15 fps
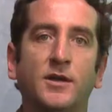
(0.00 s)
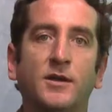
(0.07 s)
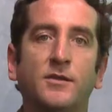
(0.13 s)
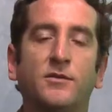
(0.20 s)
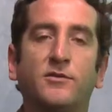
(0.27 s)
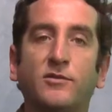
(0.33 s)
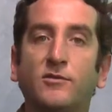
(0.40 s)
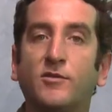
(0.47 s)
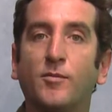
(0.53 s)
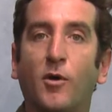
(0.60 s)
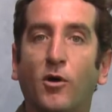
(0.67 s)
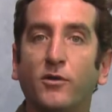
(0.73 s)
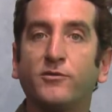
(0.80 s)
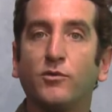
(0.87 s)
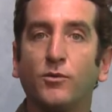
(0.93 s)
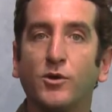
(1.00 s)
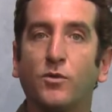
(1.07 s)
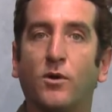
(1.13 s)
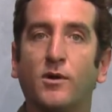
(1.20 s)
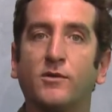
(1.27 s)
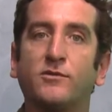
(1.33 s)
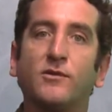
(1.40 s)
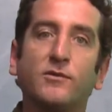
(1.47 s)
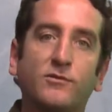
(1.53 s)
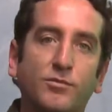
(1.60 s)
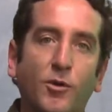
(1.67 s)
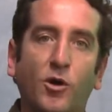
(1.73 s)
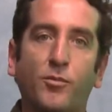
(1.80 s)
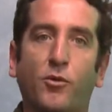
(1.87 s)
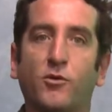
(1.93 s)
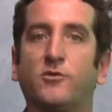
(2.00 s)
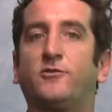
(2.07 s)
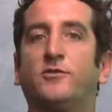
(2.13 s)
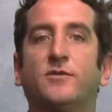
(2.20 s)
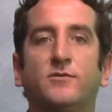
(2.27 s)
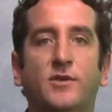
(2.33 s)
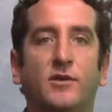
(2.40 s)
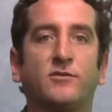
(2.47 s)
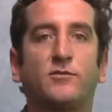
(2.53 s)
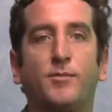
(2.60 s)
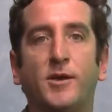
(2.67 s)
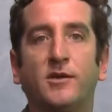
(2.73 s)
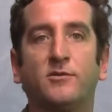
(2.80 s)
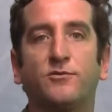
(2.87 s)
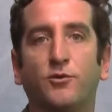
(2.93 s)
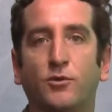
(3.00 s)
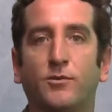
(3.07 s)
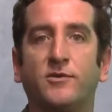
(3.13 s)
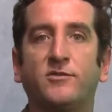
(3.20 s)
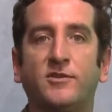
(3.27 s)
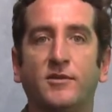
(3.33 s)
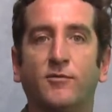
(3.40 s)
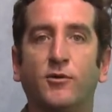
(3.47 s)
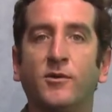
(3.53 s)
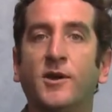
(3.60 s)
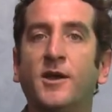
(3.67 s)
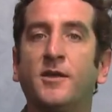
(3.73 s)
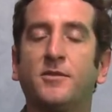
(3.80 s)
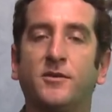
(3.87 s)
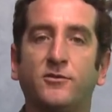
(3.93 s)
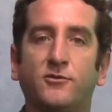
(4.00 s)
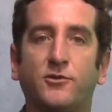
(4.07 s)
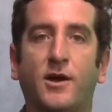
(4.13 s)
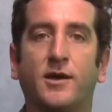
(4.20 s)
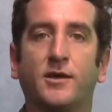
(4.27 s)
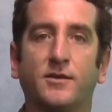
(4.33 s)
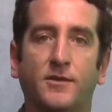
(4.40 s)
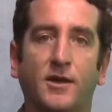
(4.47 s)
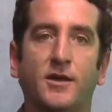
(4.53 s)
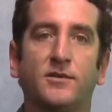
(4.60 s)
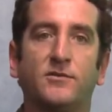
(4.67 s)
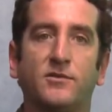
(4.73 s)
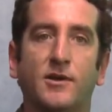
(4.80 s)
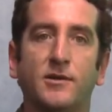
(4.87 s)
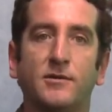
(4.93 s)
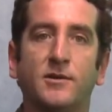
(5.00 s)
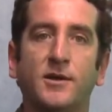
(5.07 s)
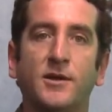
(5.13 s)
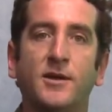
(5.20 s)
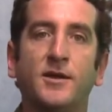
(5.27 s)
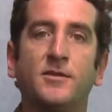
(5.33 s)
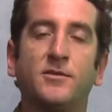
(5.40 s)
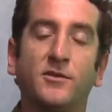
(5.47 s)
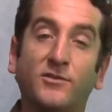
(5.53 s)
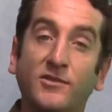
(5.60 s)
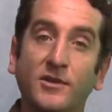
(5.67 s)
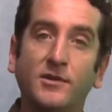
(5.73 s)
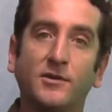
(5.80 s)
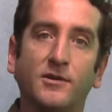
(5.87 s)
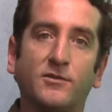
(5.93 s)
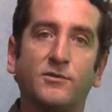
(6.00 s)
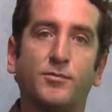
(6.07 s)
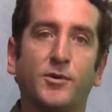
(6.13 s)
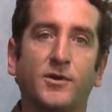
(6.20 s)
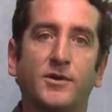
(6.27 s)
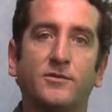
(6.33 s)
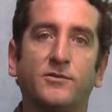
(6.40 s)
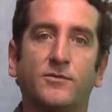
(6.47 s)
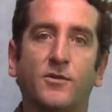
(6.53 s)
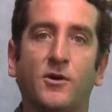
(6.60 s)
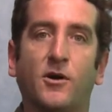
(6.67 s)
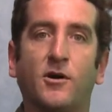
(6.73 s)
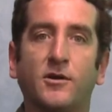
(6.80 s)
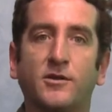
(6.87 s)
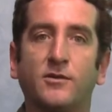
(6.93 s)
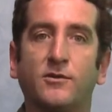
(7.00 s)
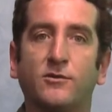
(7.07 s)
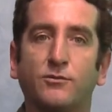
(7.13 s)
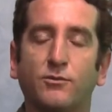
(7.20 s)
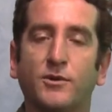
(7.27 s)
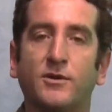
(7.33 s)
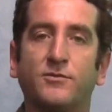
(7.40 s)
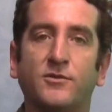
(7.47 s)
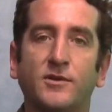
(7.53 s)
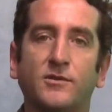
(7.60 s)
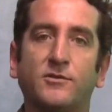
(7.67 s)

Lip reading: The system also requires a small portion of desk space for a receiver that is tracking the headset. The seated experience of the Oculus Rift is